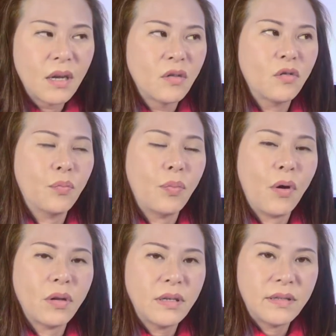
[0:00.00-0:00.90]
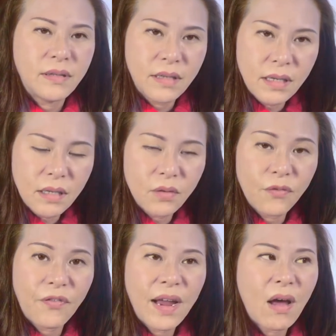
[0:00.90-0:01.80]
to plot I-Ching to
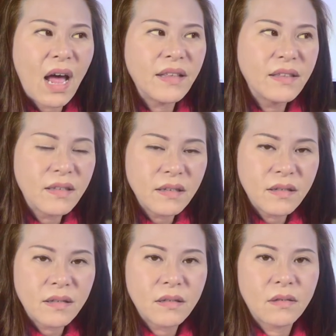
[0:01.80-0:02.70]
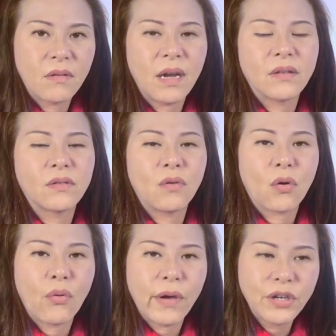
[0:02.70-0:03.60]
find out answers, right, to your
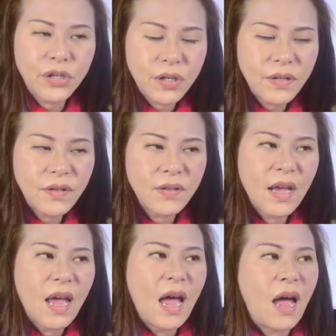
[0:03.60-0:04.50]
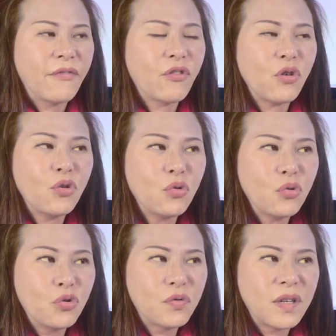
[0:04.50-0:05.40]
questions. I've taught you
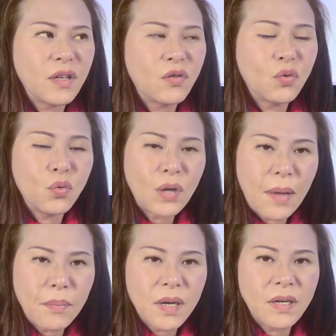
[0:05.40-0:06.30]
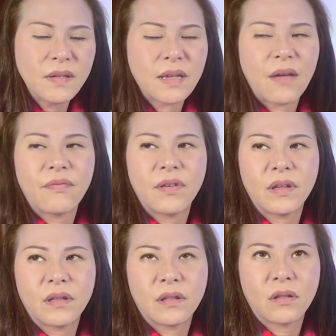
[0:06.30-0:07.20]
using two numbers. I've
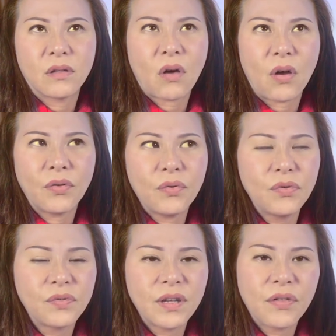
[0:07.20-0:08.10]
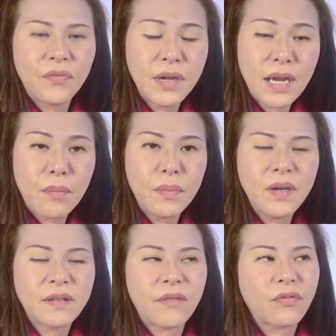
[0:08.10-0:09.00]
taught you using three
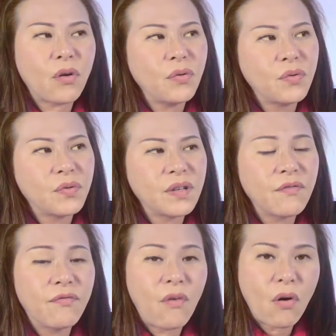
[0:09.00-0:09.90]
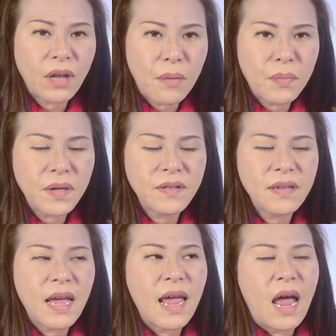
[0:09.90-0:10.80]
numbers. I've taught you using four numbers.
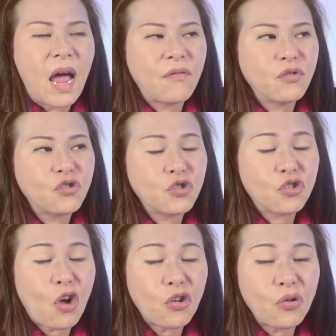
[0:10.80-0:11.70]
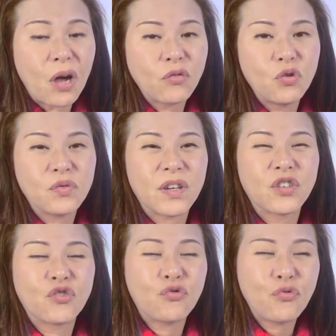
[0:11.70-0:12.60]
I've also taught you how to use a
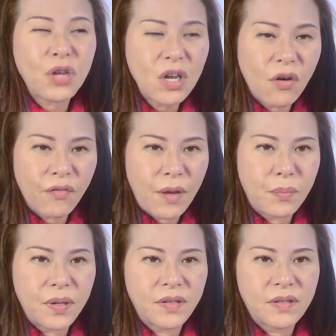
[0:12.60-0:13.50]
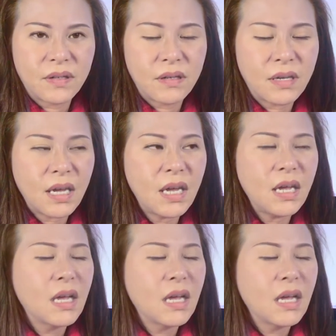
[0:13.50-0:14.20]
string of numbers, okay,